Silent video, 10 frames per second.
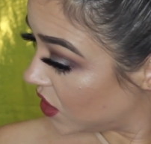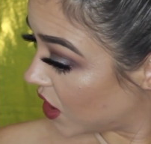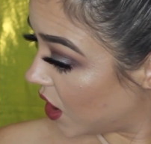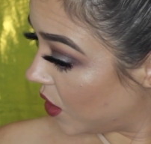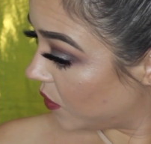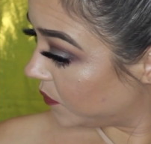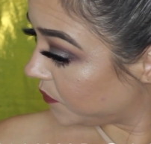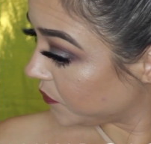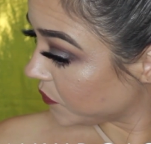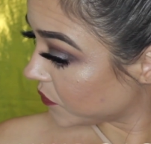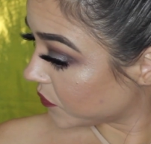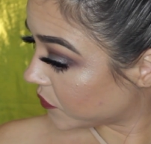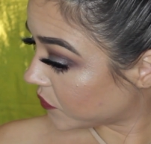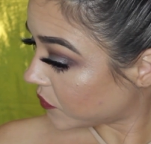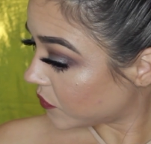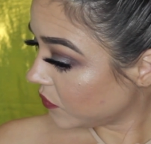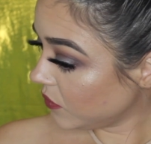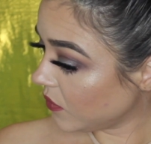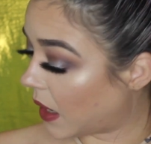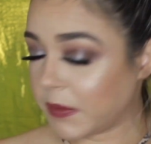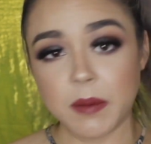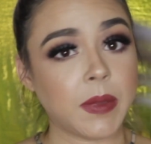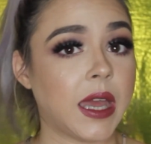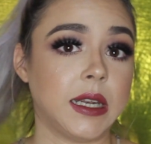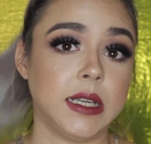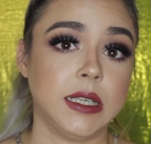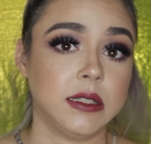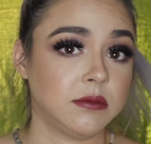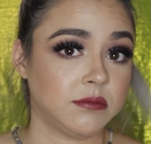So I'm not mad at it.